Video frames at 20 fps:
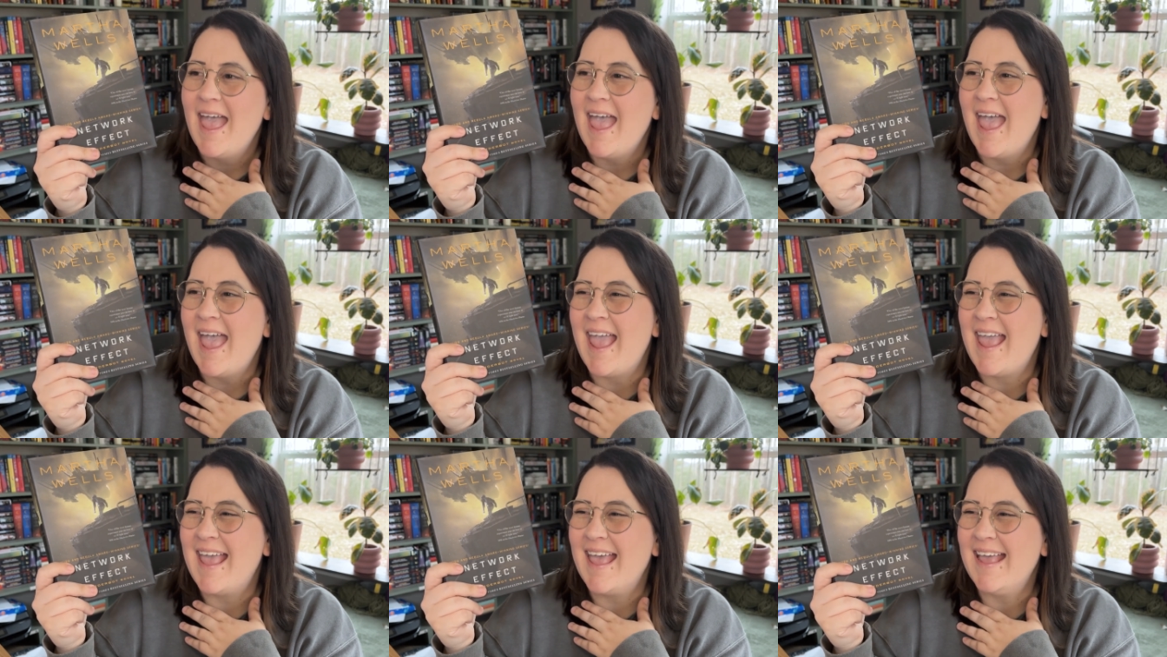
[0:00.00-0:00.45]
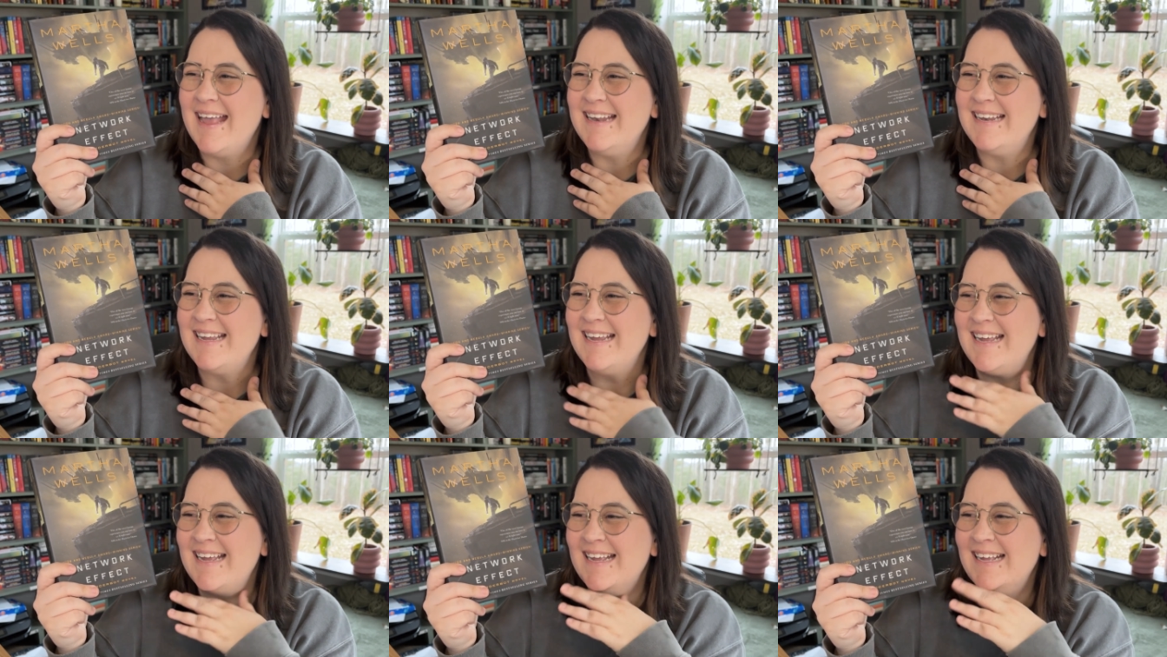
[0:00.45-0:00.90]
And
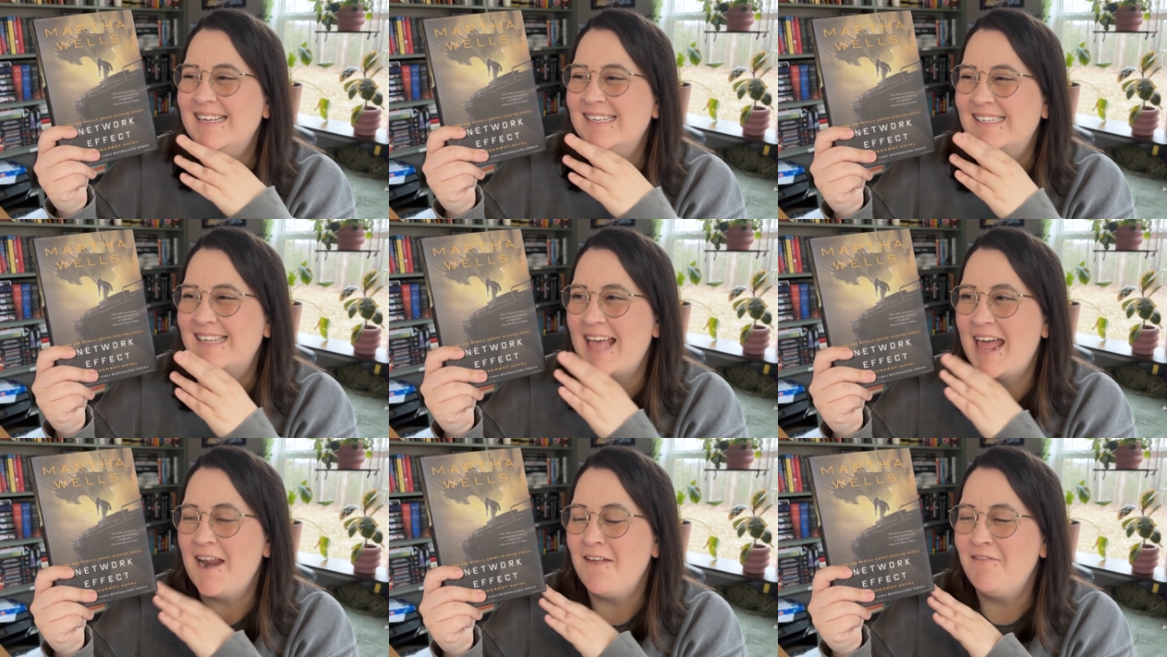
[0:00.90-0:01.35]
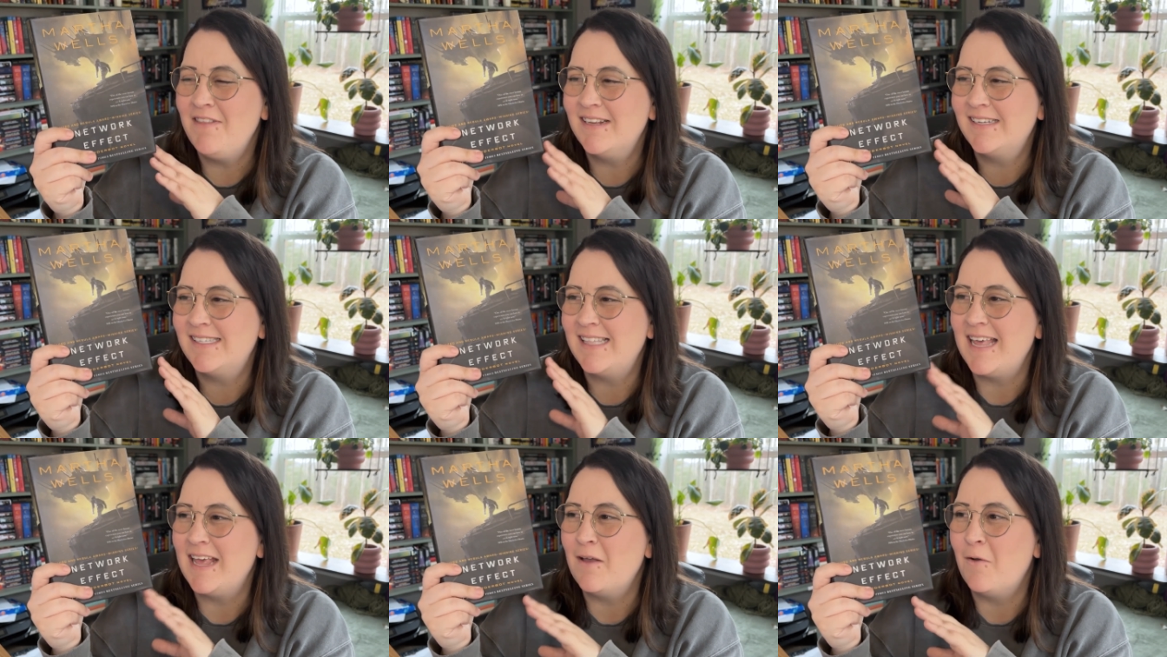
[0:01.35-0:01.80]
it is kind of this
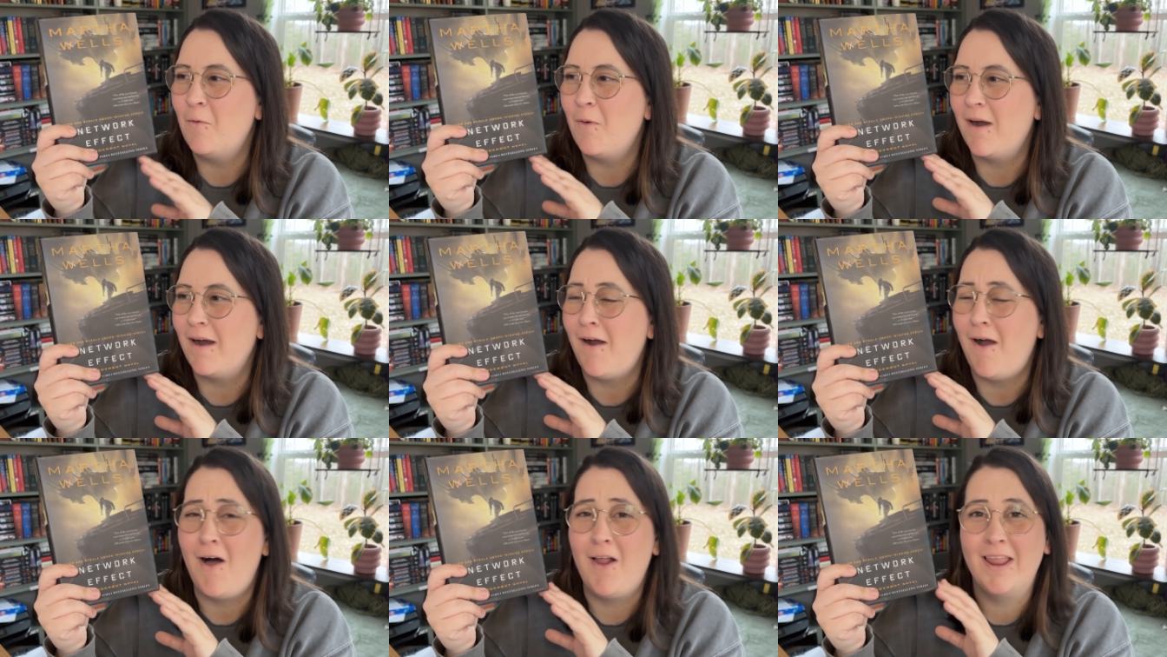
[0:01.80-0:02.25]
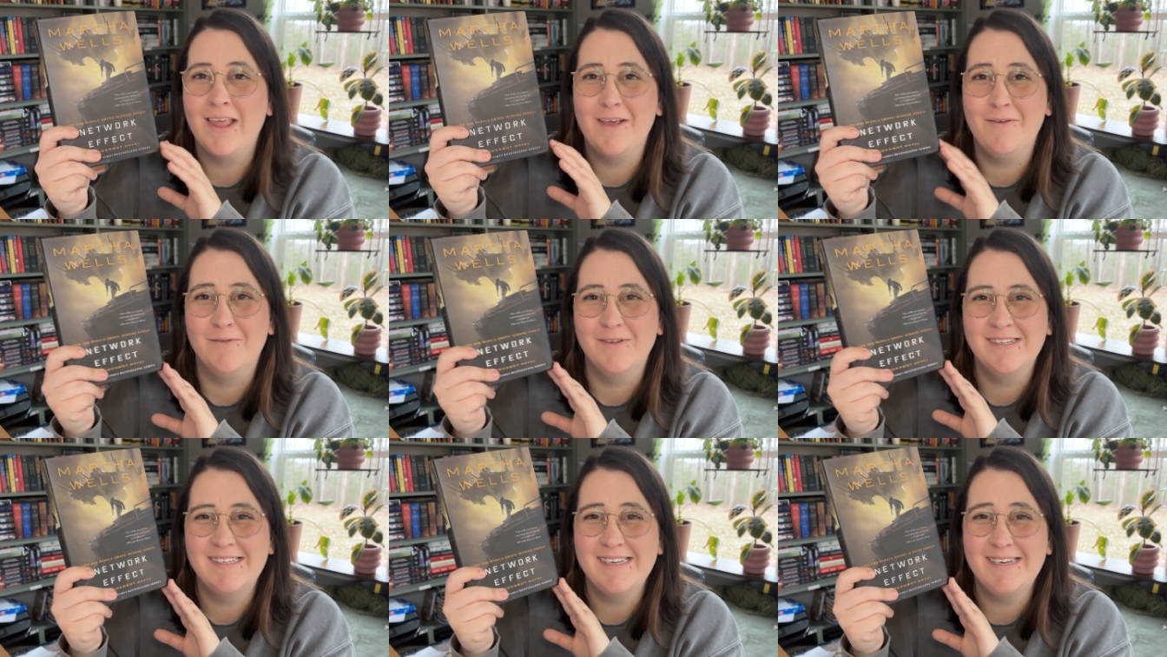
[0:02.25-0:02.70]
thing where all he
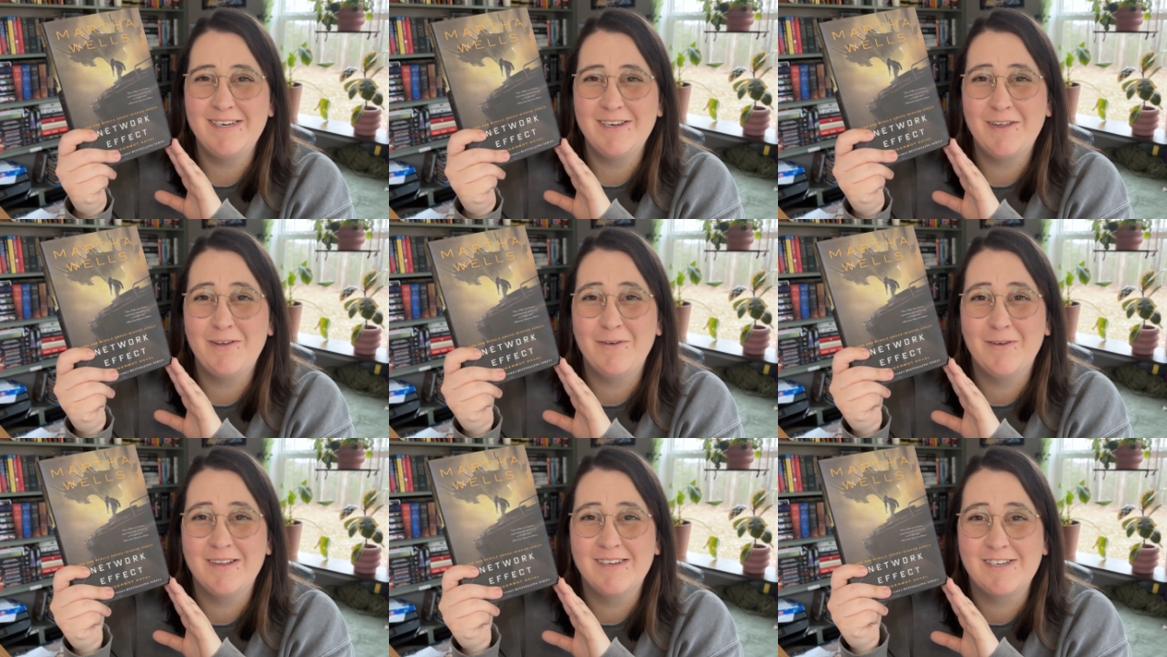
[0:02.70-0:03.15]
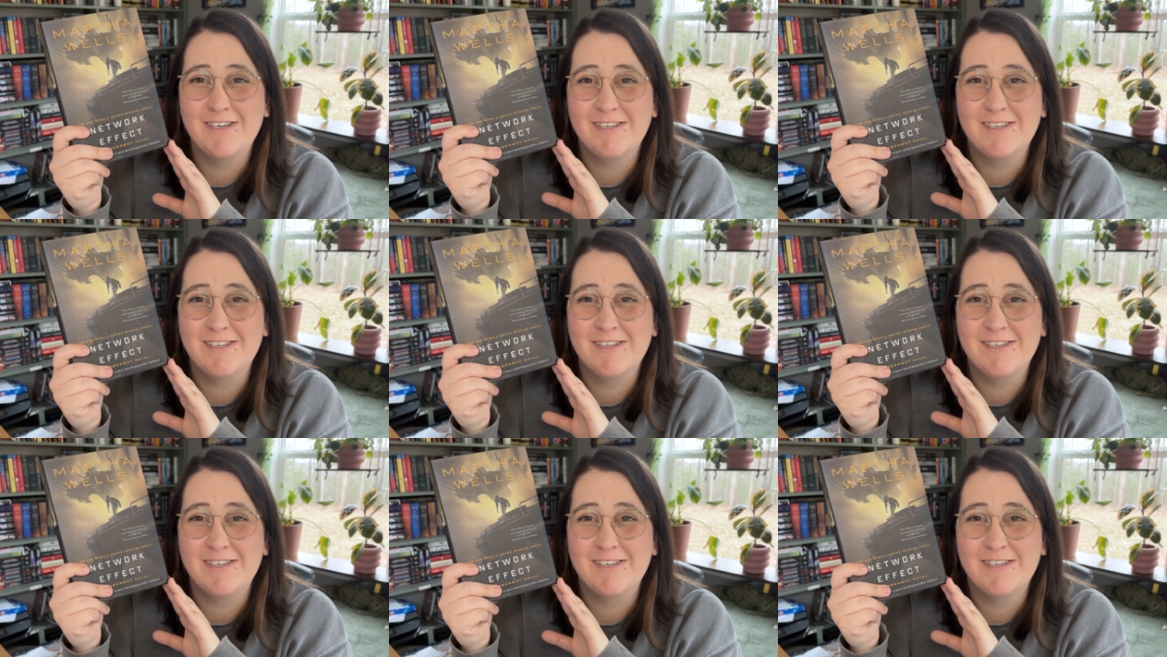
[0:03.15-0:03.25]
wants to do is